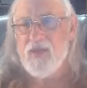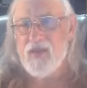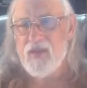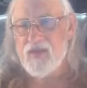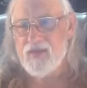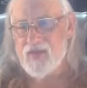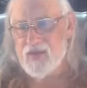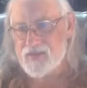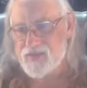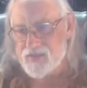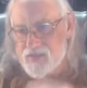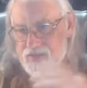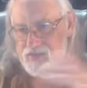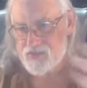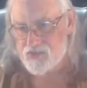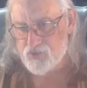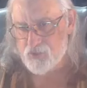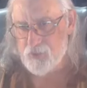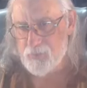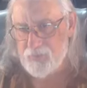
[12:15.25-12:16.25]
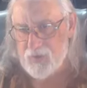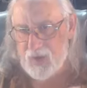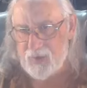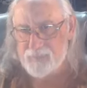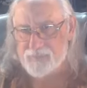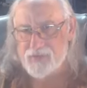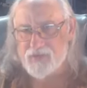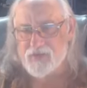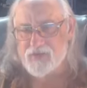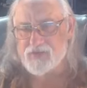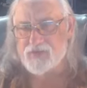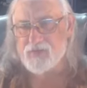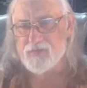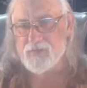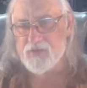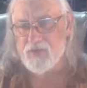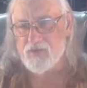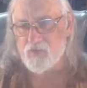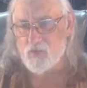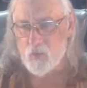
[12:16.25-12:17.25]
And that's a true
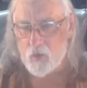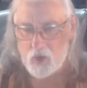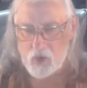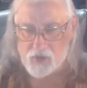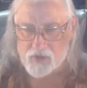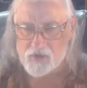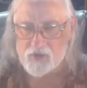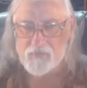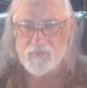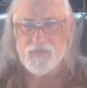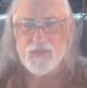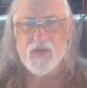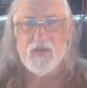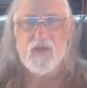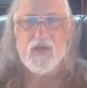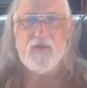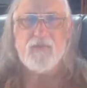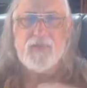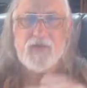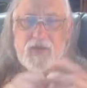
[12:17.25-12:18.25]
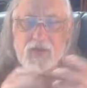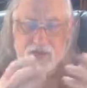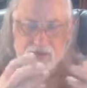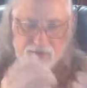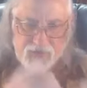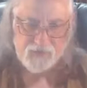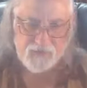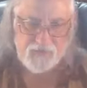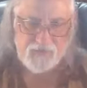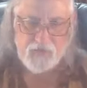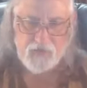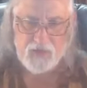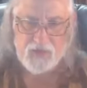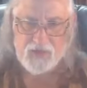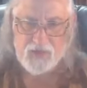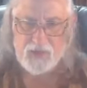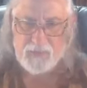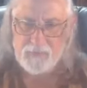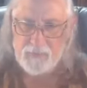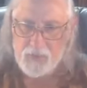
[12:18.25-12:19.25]
baptism in water because you're
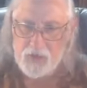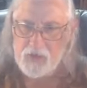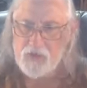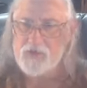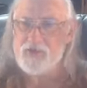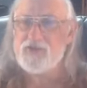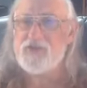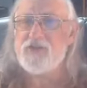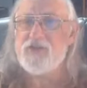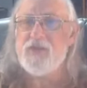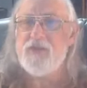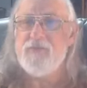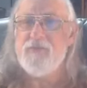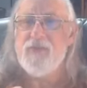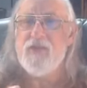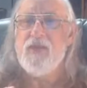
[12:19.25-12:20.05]
fully immersed.